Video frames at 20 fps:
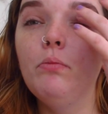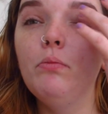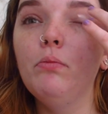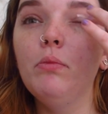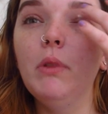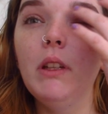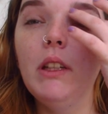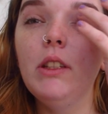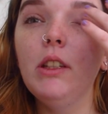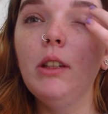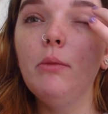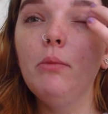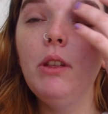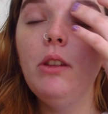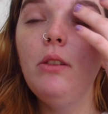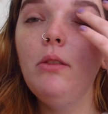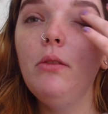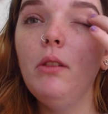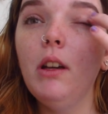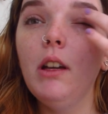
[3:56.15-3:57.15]
Big
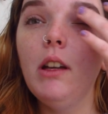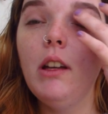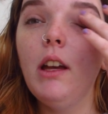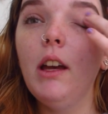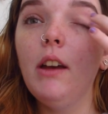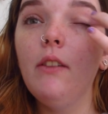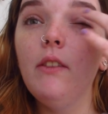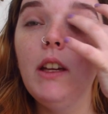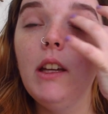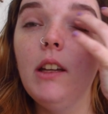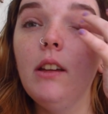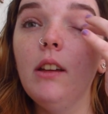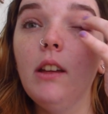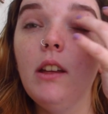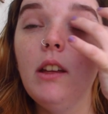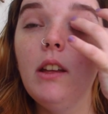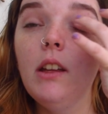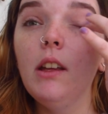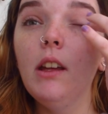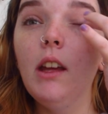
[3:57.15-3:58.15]
W are having
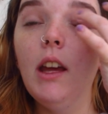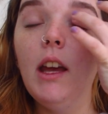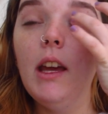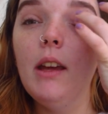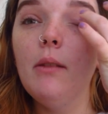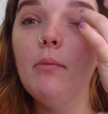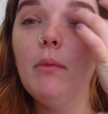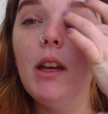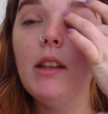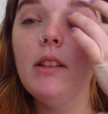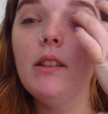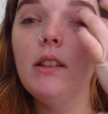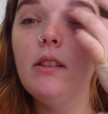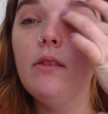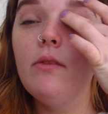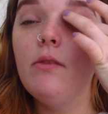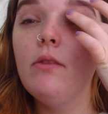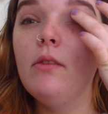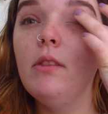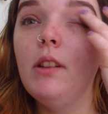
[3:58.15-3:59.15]
a
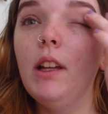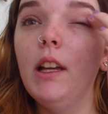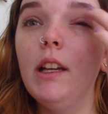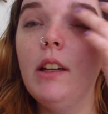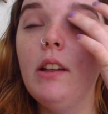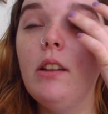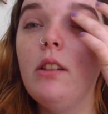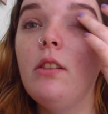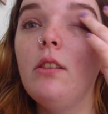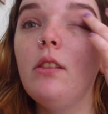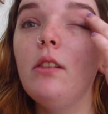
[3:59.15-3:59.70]
massive like